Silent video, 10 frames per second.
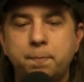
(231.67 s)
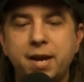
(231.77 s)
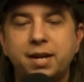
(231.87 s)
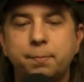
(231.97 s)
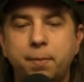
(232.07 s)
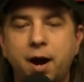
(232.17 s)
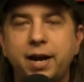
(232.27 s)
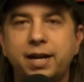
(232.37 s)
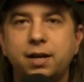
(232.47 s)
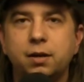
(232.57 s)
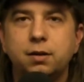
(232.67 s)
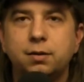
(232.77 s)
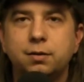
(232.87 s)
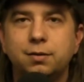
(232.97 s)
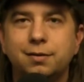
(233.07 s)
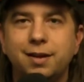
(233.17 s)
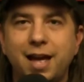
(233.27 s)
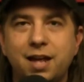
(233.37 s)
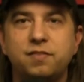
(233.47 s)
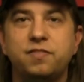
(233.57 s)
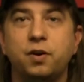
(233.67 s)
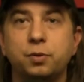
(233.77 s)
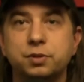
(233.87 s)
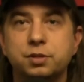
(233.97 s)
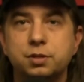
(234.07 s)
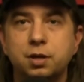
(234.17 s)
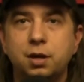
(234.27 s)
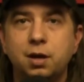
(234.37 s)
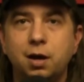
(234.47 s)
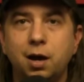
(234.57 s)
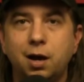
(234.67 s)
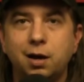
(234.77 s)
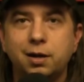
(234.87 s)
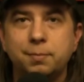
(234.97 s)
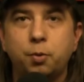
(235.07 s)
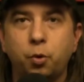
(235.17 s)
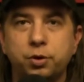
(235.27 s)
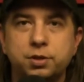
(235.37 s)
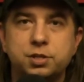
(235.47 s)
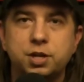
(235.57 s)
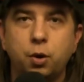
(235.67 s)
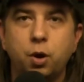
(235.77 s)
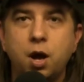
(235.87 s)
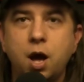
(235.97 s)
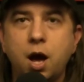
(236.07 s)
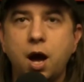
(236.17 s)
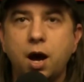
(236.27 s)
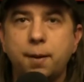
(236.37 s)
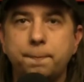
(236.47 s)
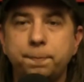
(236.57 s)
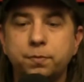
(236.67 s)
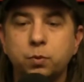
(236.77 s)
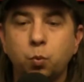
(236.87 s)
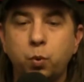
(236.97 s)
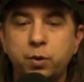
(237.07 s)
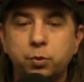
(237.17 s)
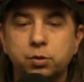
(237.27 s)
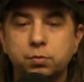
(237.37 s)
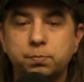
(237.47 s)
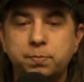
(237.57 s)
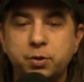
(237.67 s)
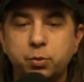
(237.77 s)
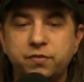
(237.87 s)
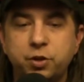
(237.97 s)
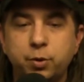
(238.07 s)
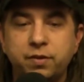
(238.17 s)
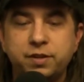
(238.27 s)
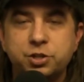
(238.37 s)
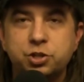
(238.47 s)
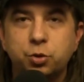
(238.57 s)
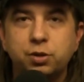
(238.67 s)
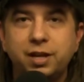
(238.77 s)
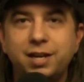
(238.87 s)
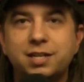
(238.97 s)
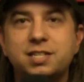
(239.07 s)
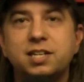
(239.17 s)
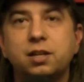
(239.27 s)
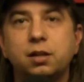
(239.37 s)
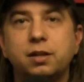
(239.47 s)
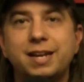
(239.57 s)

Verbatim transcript: make buying headphones uh, important. So um, we will be reviewing these shortly. And until